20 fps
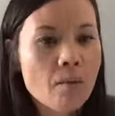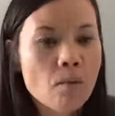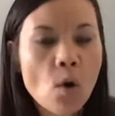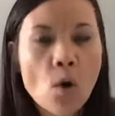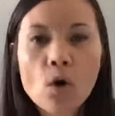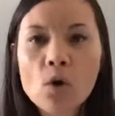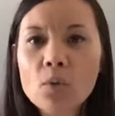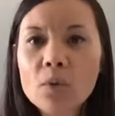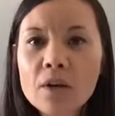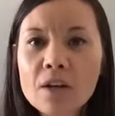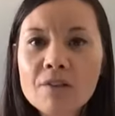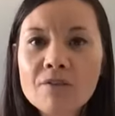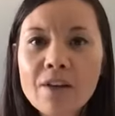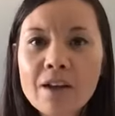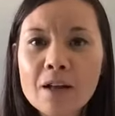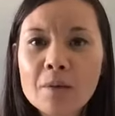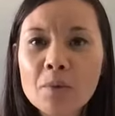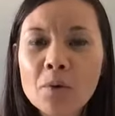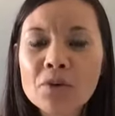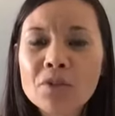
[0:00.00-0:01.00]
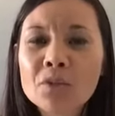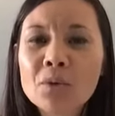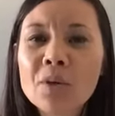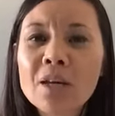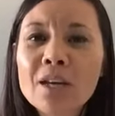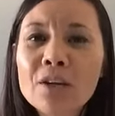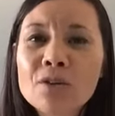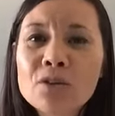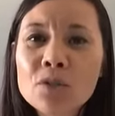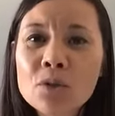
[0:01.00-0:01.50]
already available. So
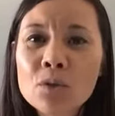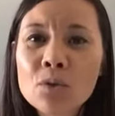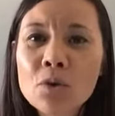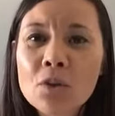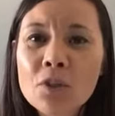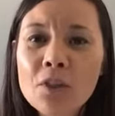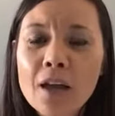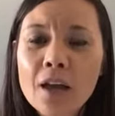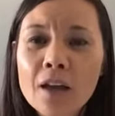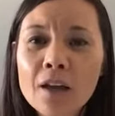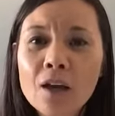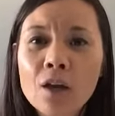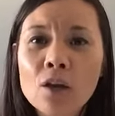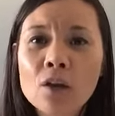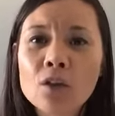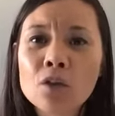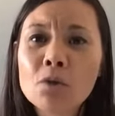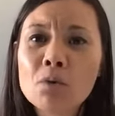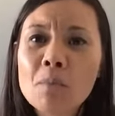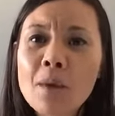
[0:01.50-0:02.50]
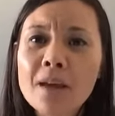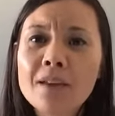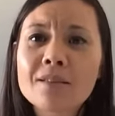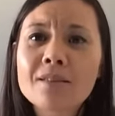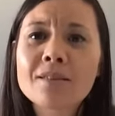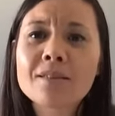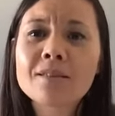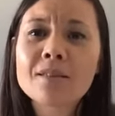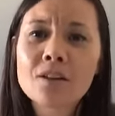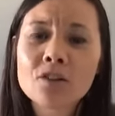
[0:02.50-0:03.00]
here's a cool thing. You made
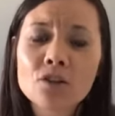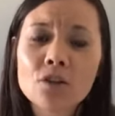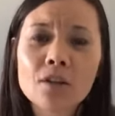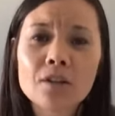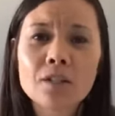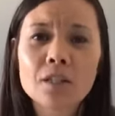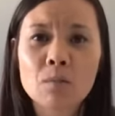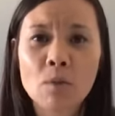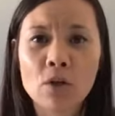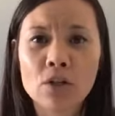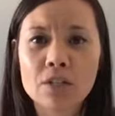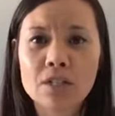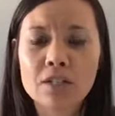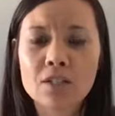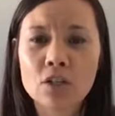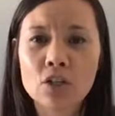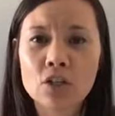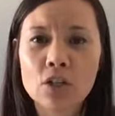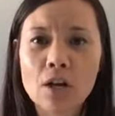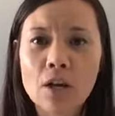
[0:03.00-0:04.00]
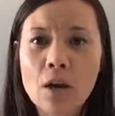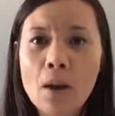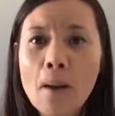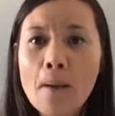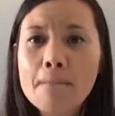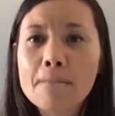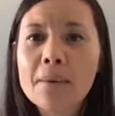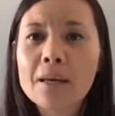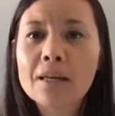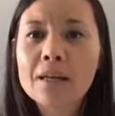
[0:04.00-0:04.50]
such a smart decision
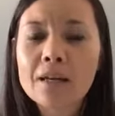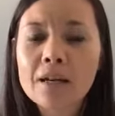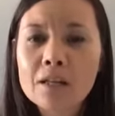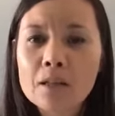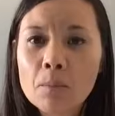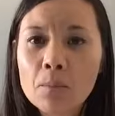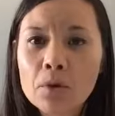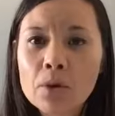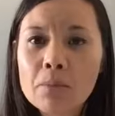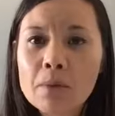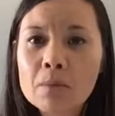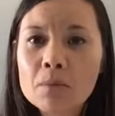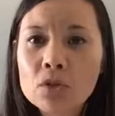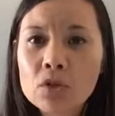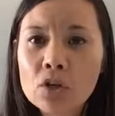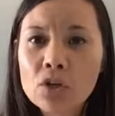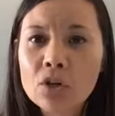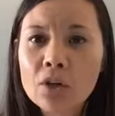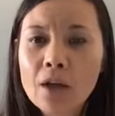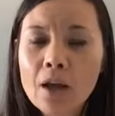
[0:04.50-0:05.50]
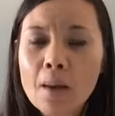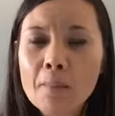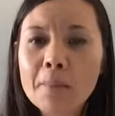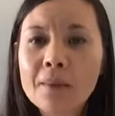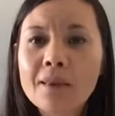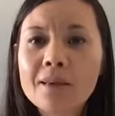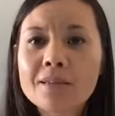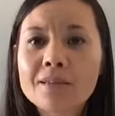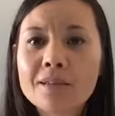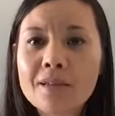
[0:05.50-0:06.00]
by getting the premium starter kit,
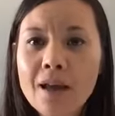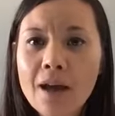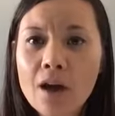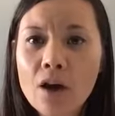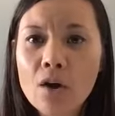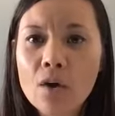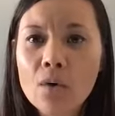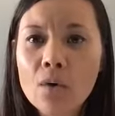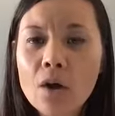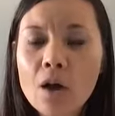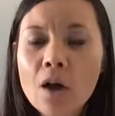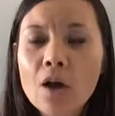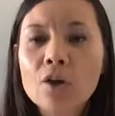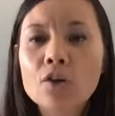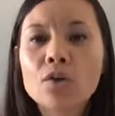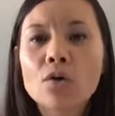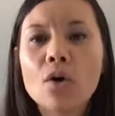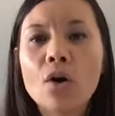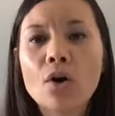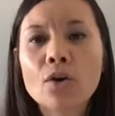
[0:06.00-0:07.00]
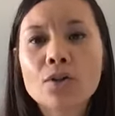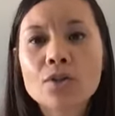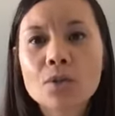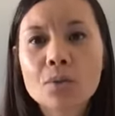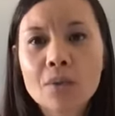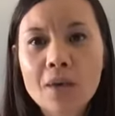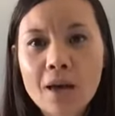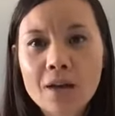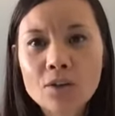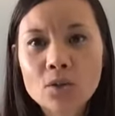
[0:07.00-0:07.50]
because now you'll also
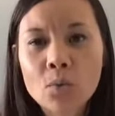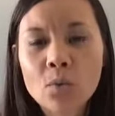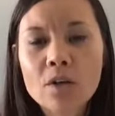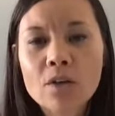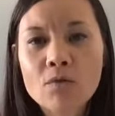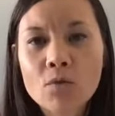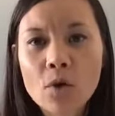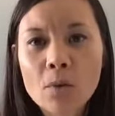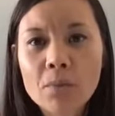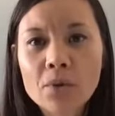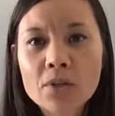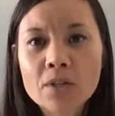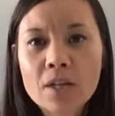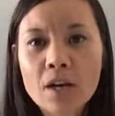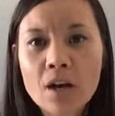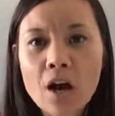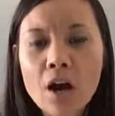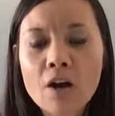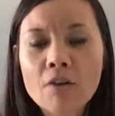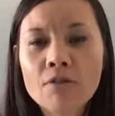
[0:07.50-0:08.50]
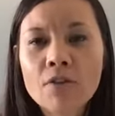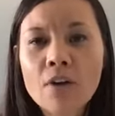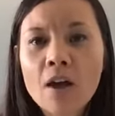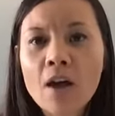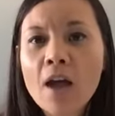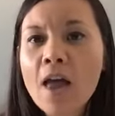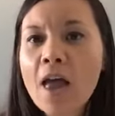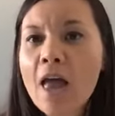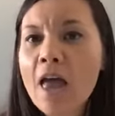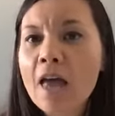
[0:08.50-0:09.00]
get 24% off
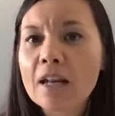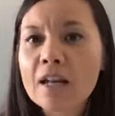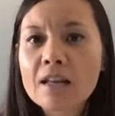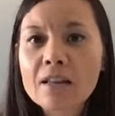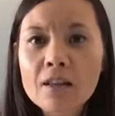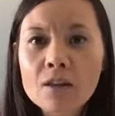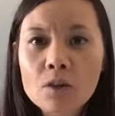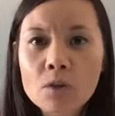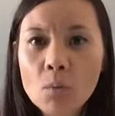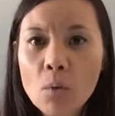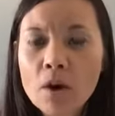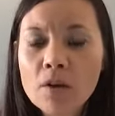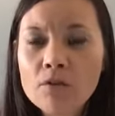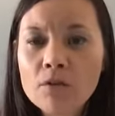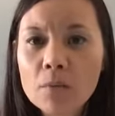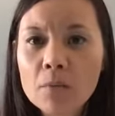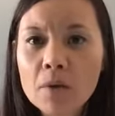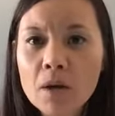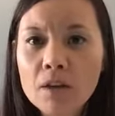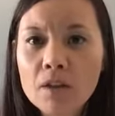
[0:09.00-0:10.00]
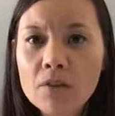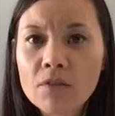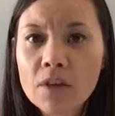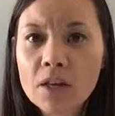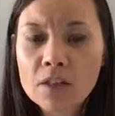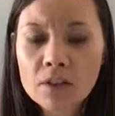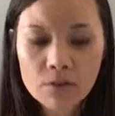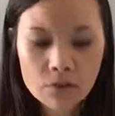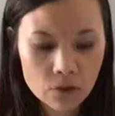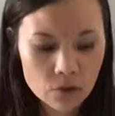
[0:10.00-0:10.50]
anything you want from Young Living
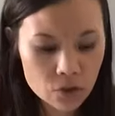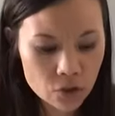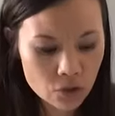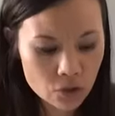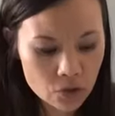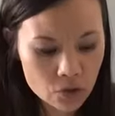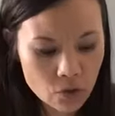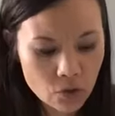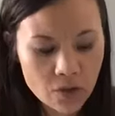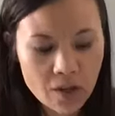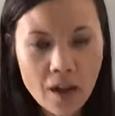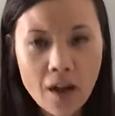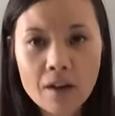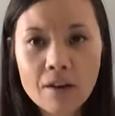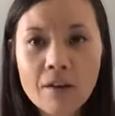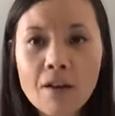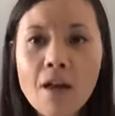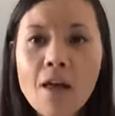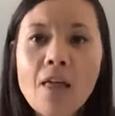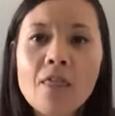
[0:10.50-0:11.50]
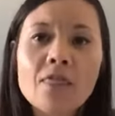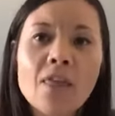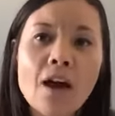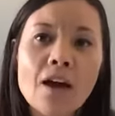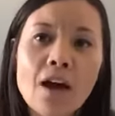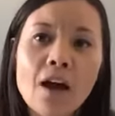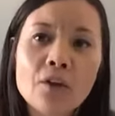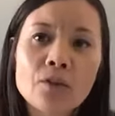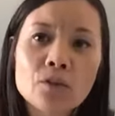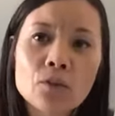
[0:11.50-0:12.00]
in the future. So again, that
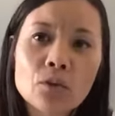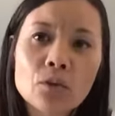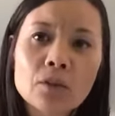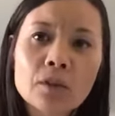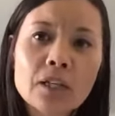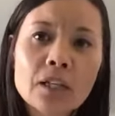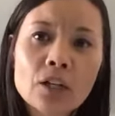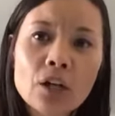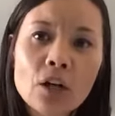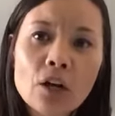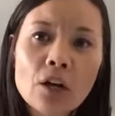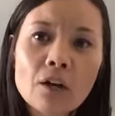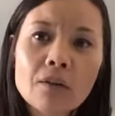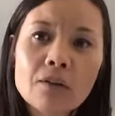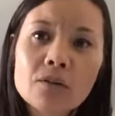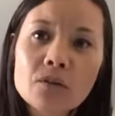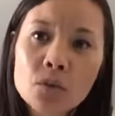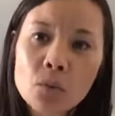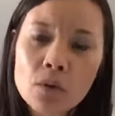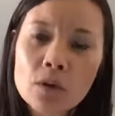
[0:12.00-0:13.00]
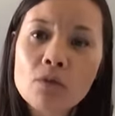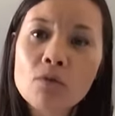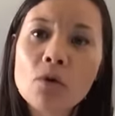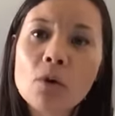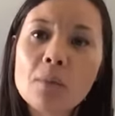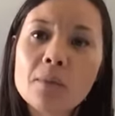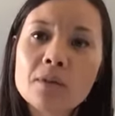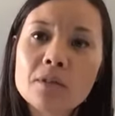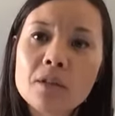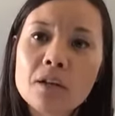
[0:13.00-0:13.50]
household cleaner,
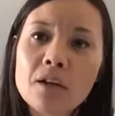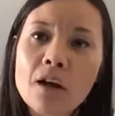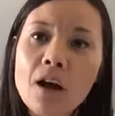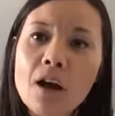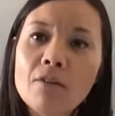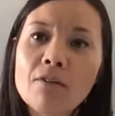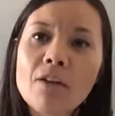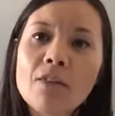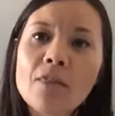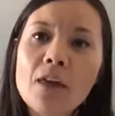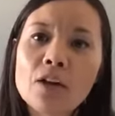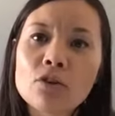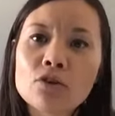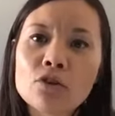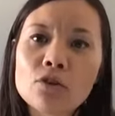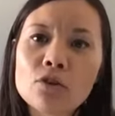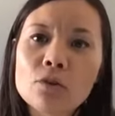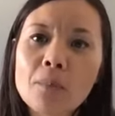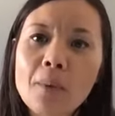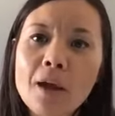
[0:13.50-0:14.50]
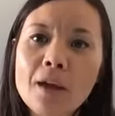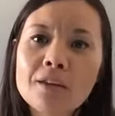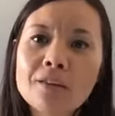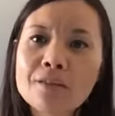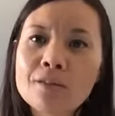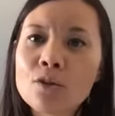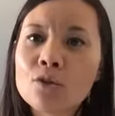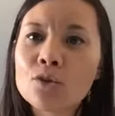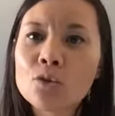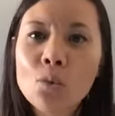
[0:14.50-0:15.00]
24% off. That
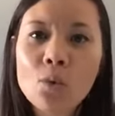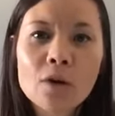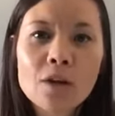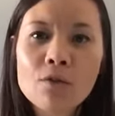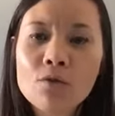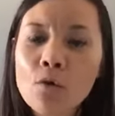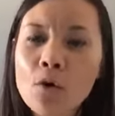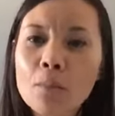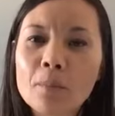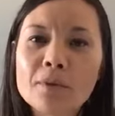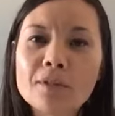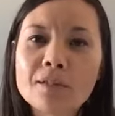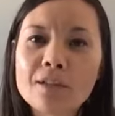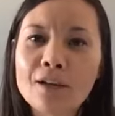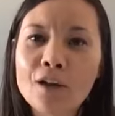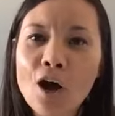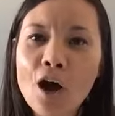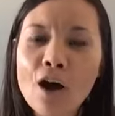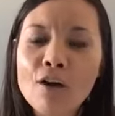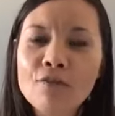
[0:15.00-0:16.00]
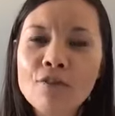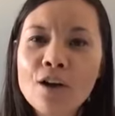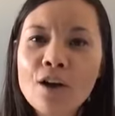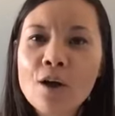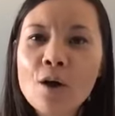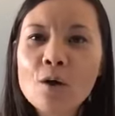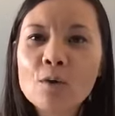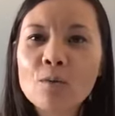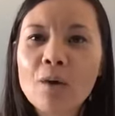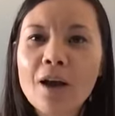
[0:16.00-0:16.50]
toothpaste, 24% off,
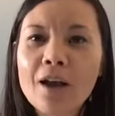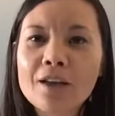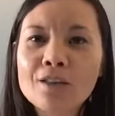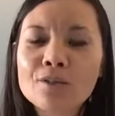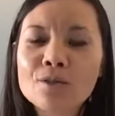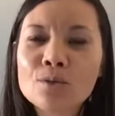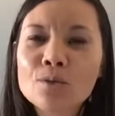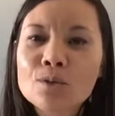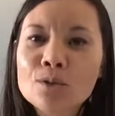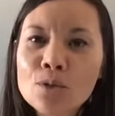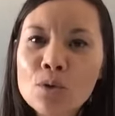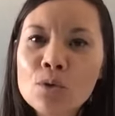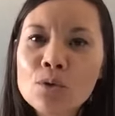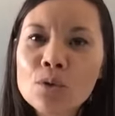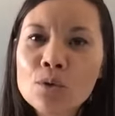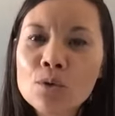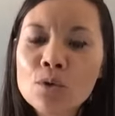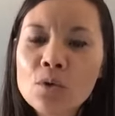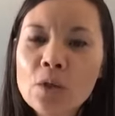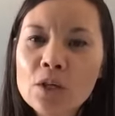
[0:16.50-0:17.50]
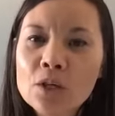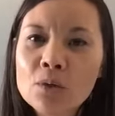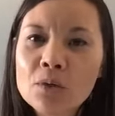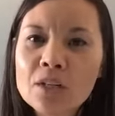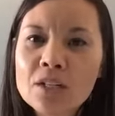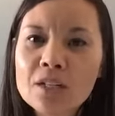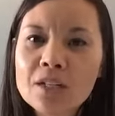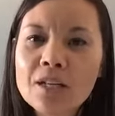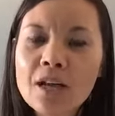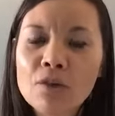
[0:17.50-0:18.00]
right? So cool that you
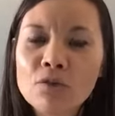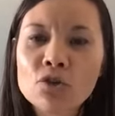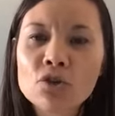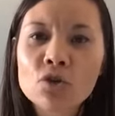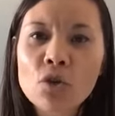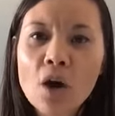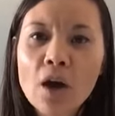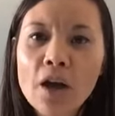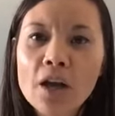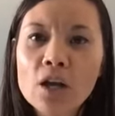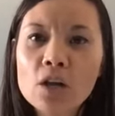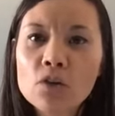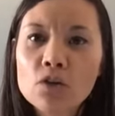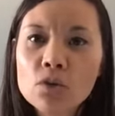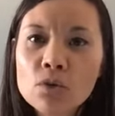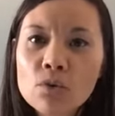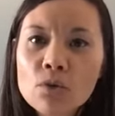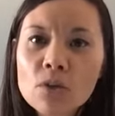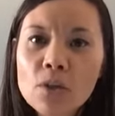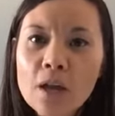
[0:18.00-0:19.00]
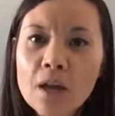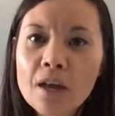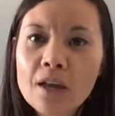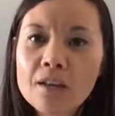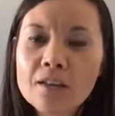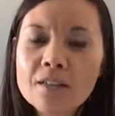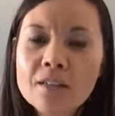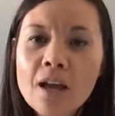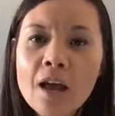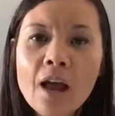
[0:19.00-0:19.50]
get to now try new
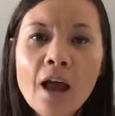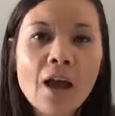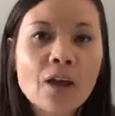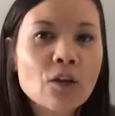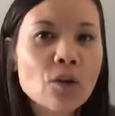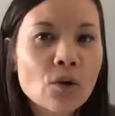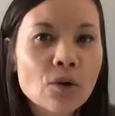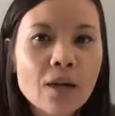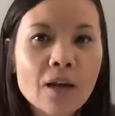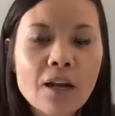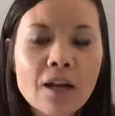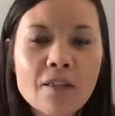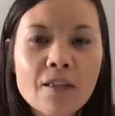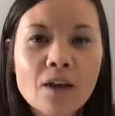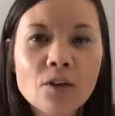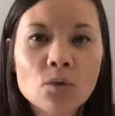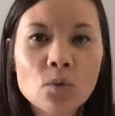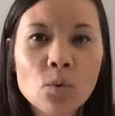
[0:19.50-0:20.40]
things and you're getting that